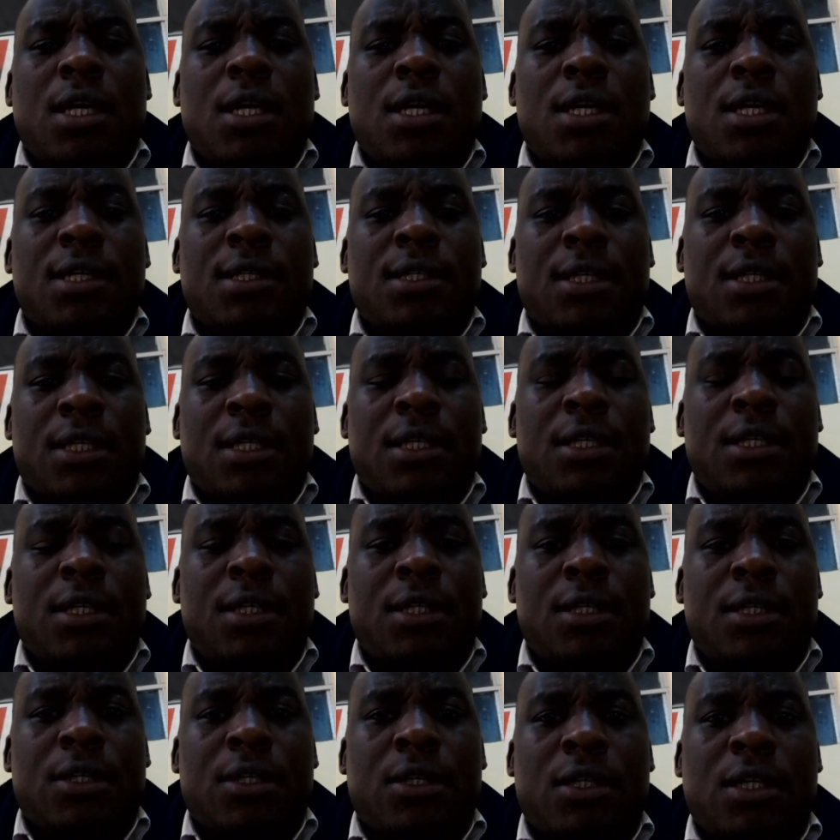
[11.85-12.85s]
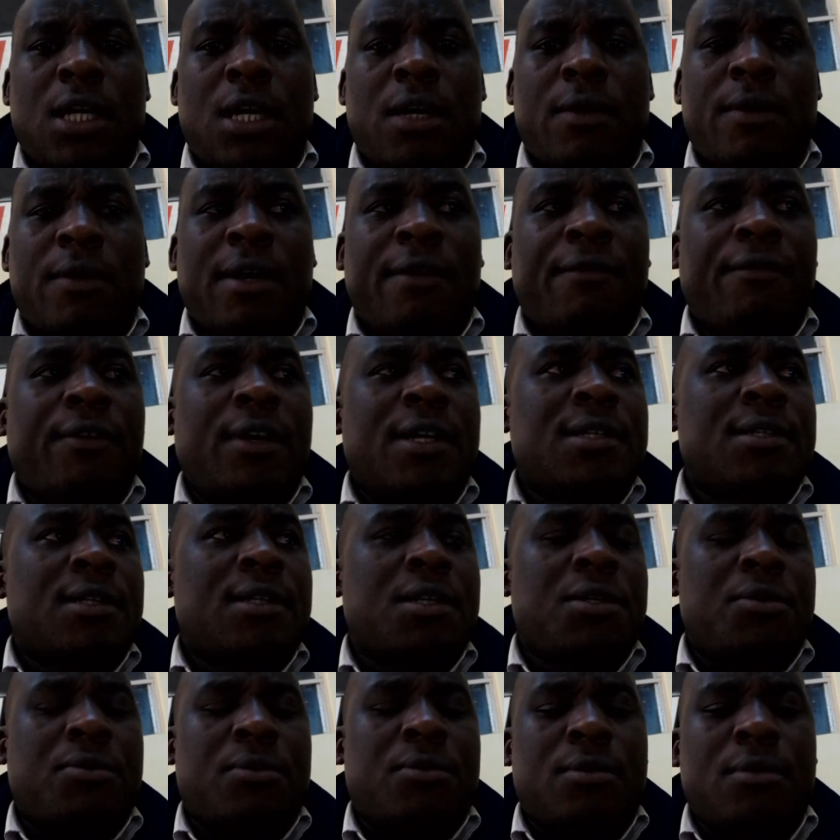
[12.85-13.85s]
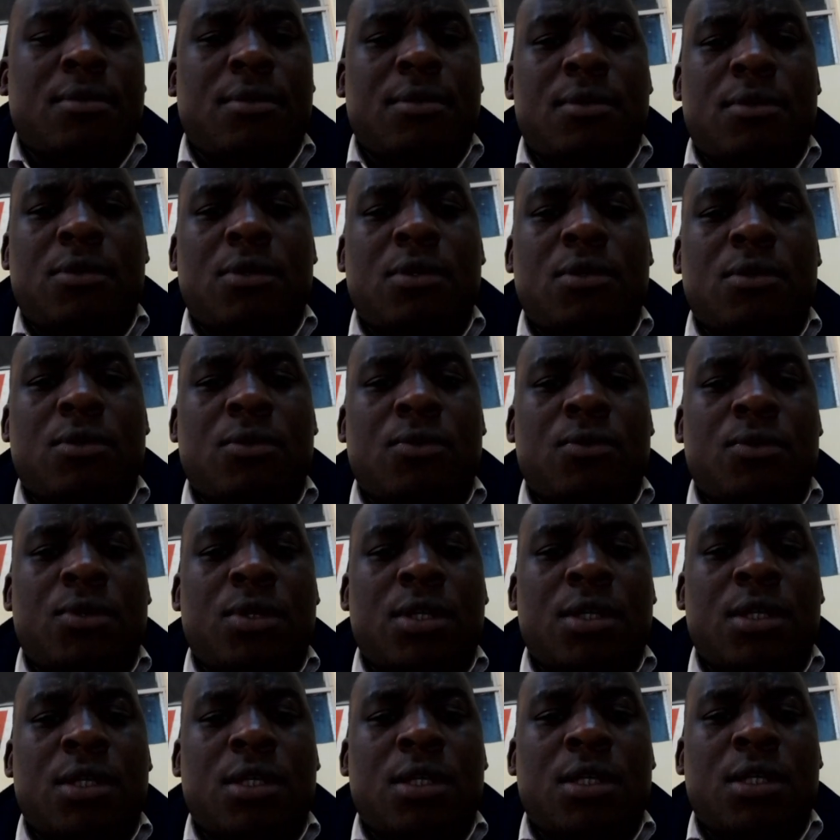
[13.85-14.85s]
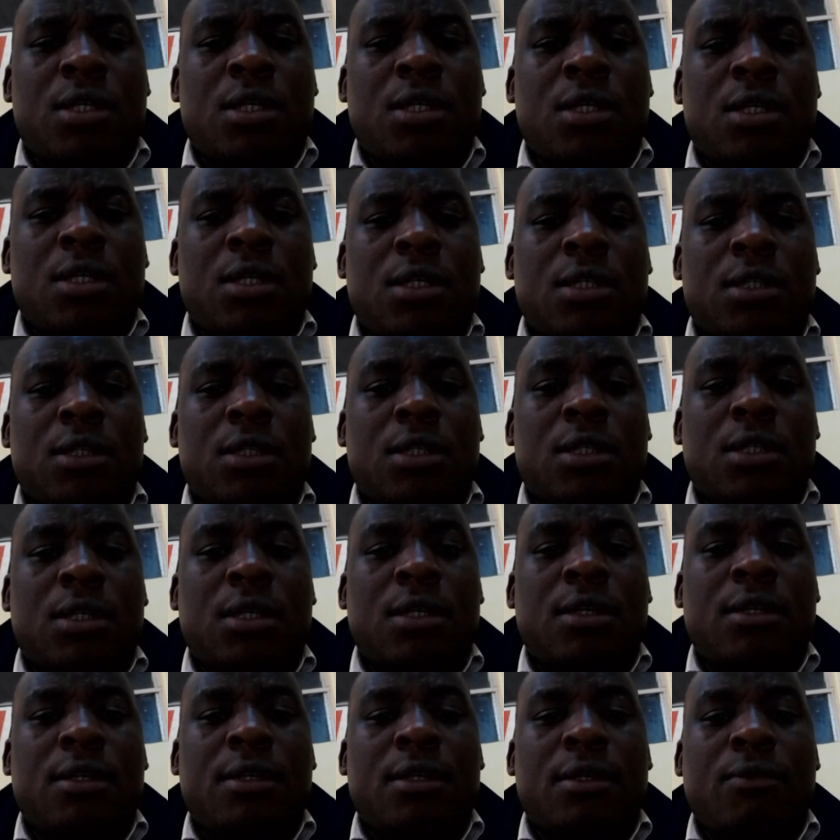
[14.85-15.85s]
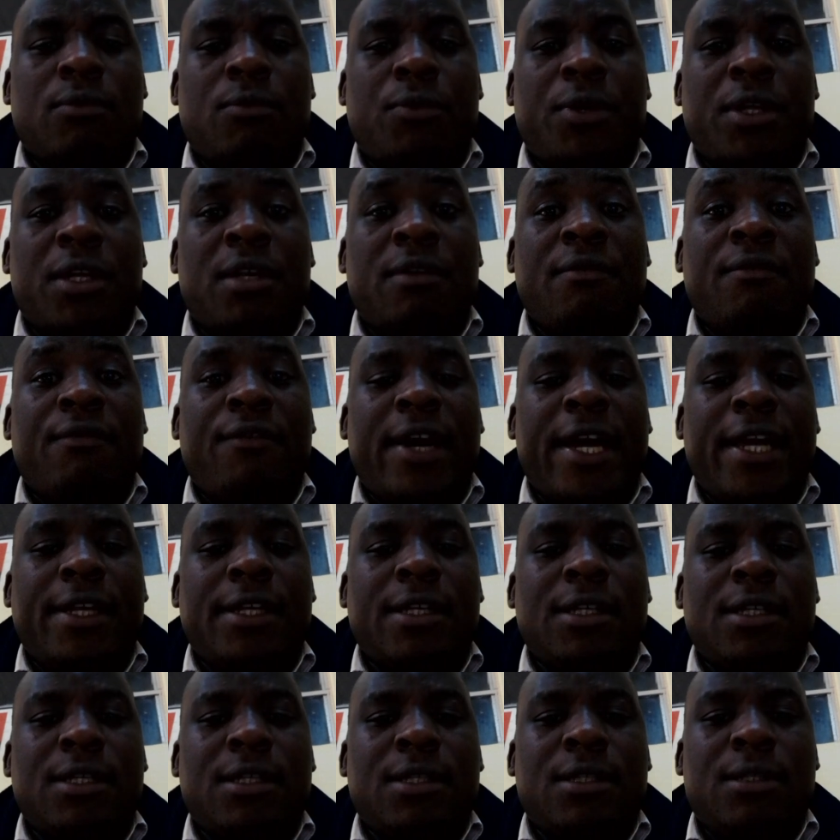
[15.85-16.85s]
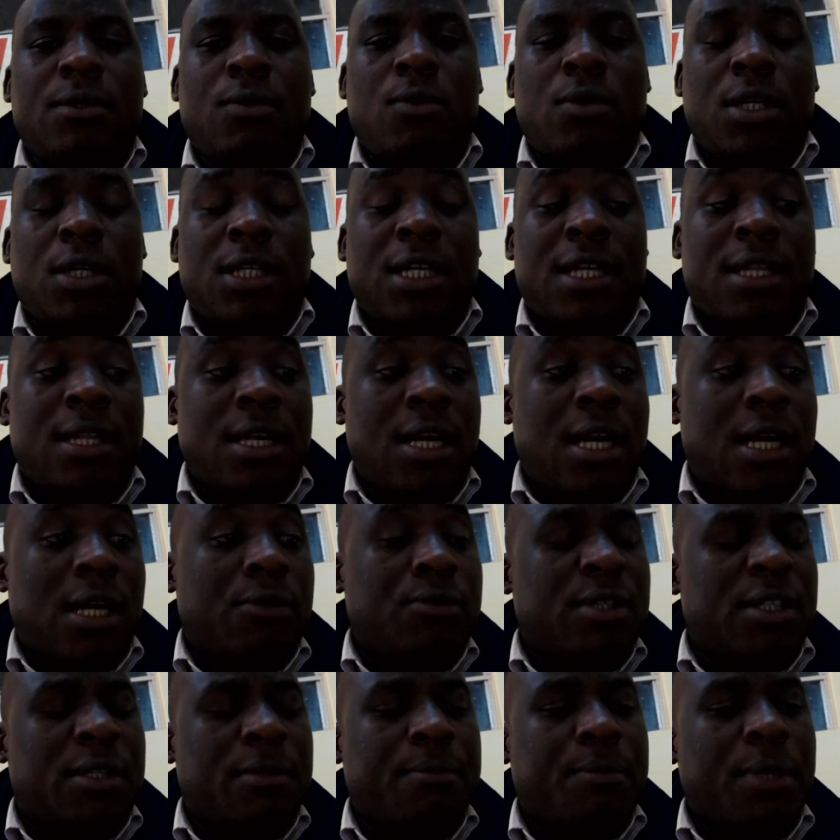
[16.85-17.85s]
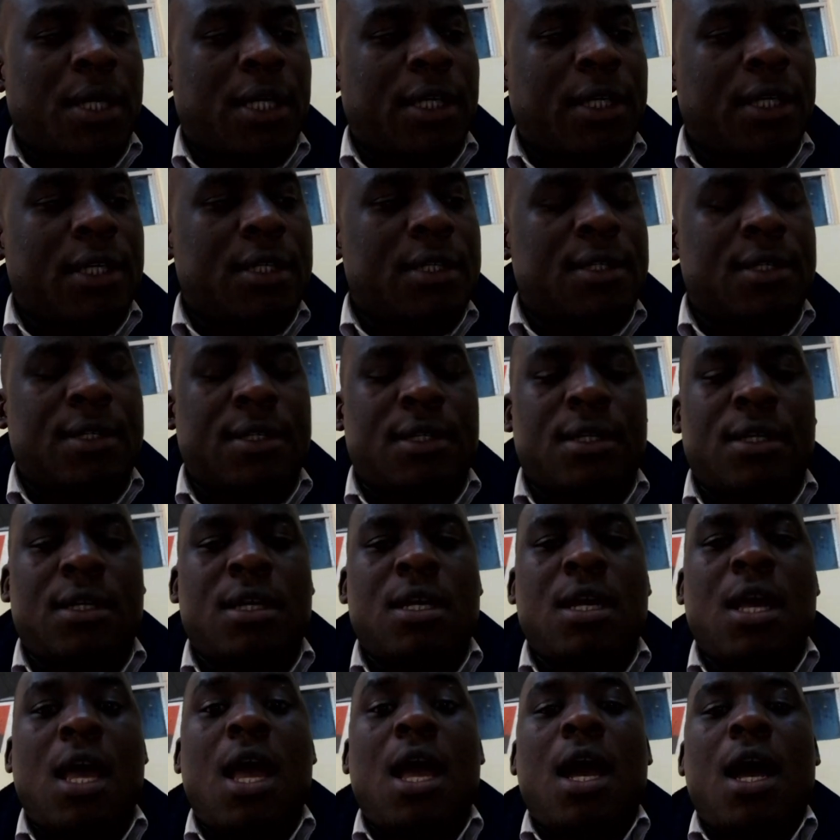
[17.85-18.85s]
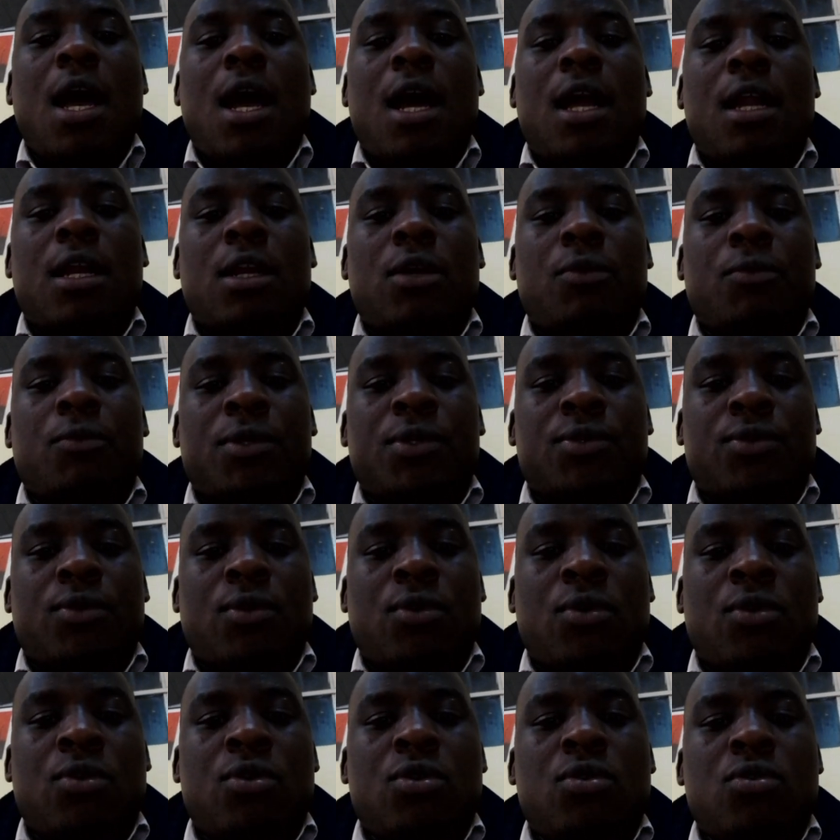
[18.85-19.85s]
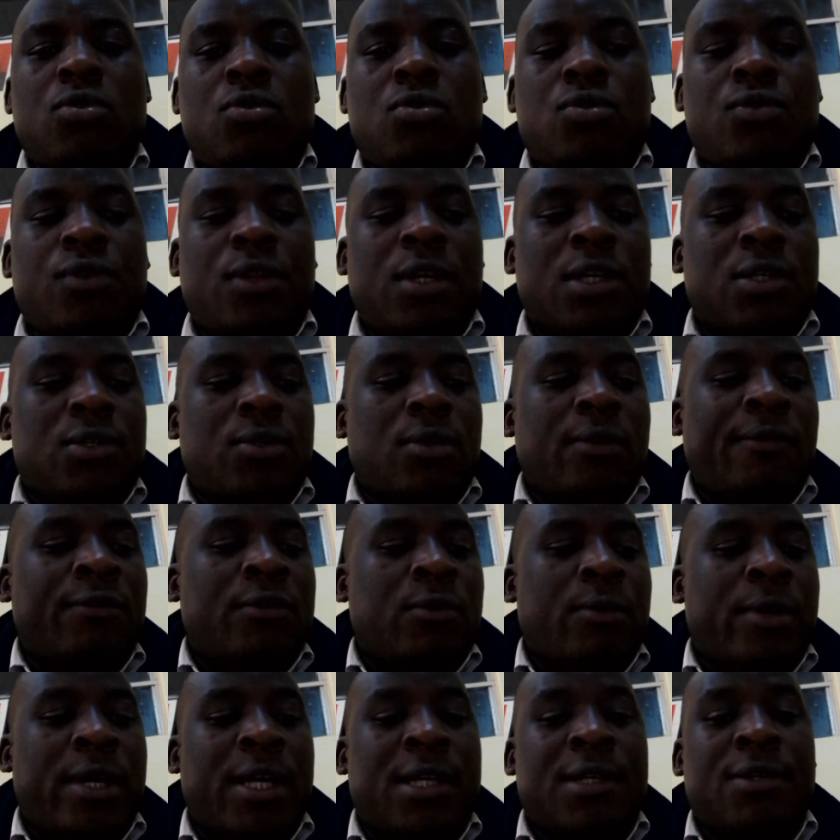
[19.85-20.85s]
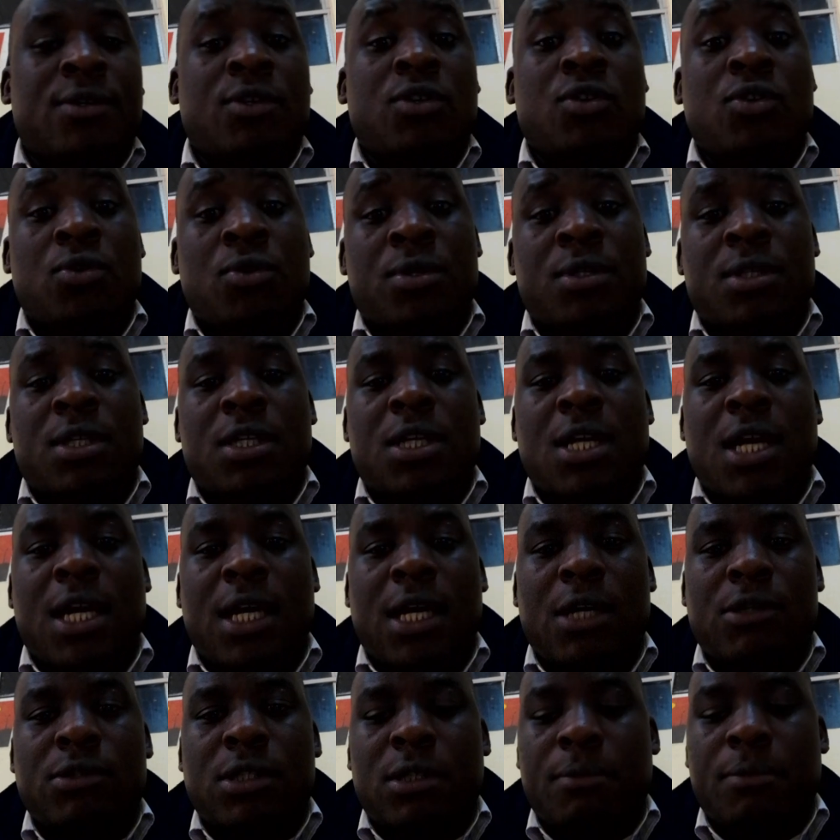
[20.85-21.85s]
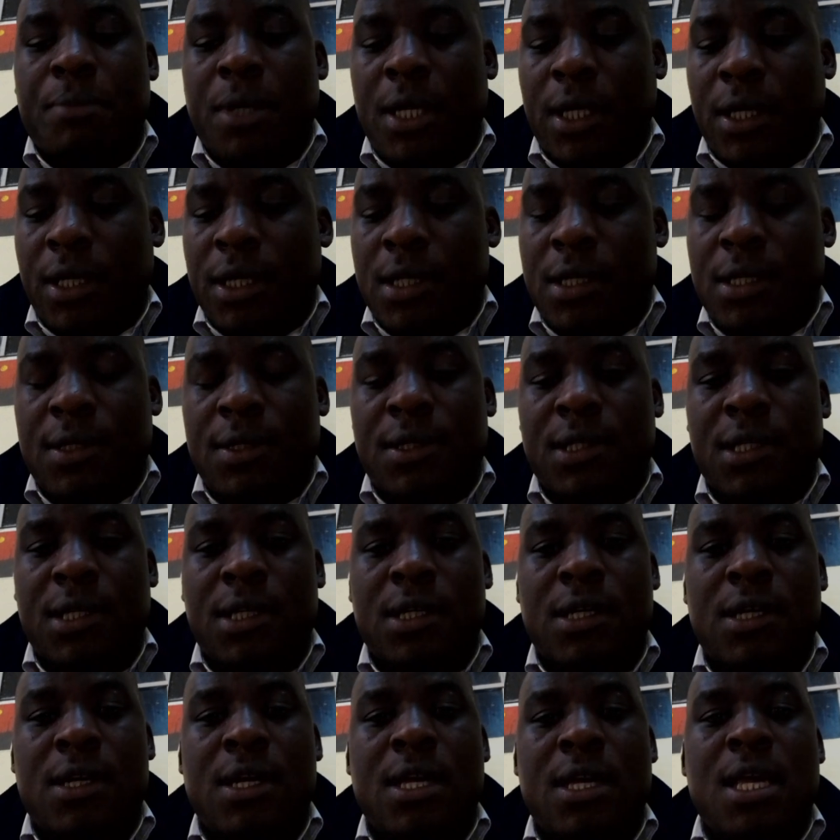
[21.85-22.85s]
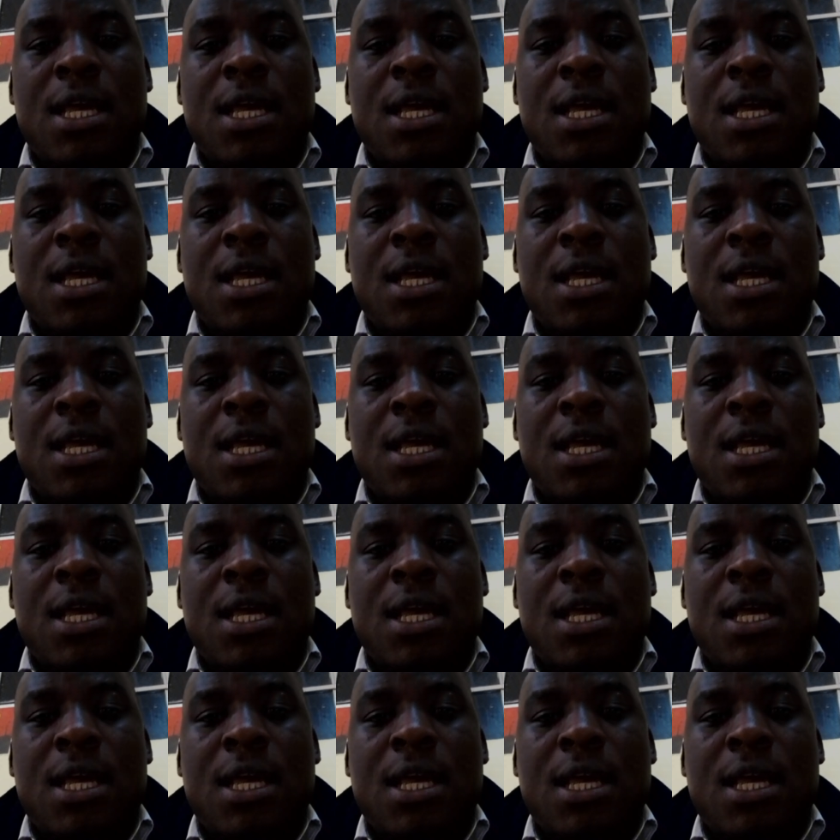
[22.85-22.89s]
Yesterday on our first session we defined what are the accounting packages, and we saw the softwares used in accounting packages.